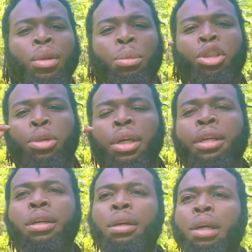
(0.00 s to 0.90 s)
we
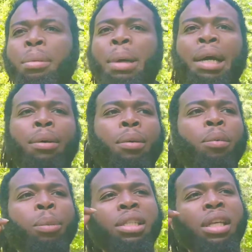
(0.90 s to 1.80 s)
triggered by
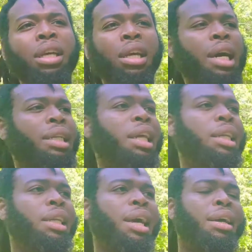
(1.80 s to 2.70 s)
what we see in our
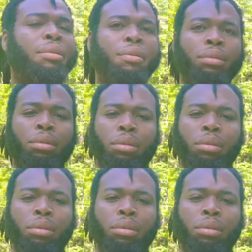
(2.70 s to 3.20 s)
daily life.